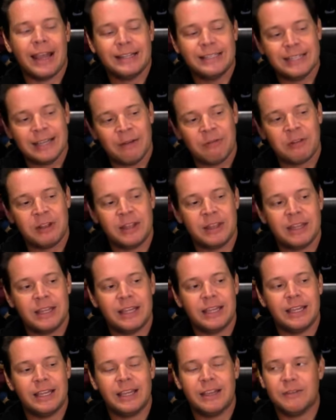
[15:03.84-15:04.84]
I definitely
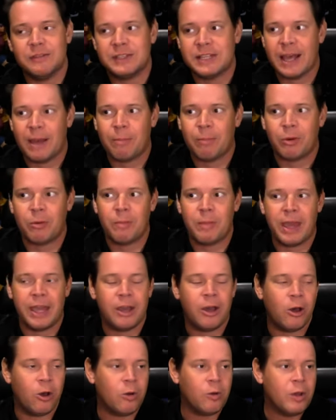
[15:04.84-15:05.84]
think he gives that
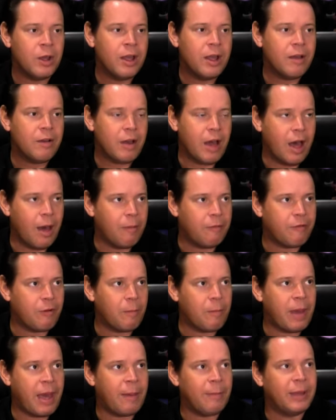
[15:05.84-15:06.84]
Bermejo
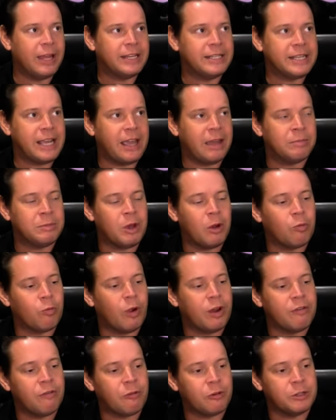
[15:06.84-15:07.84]
from Batman Damned a
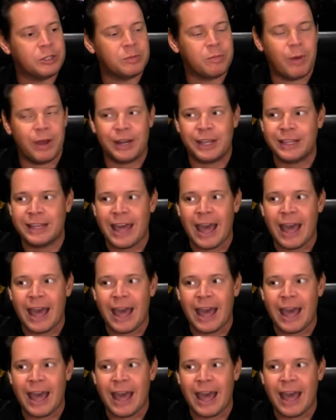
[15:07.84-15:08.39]
run for its money.